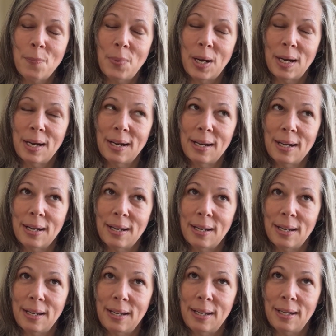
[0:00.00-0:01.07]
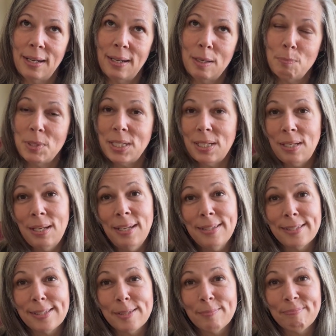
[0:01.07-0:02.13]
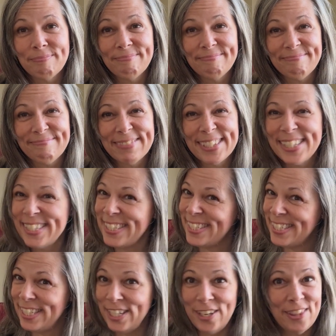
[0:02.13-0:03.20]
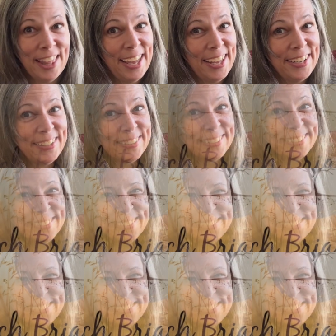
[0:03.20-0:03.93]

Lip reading: by Petite Knits. See you then.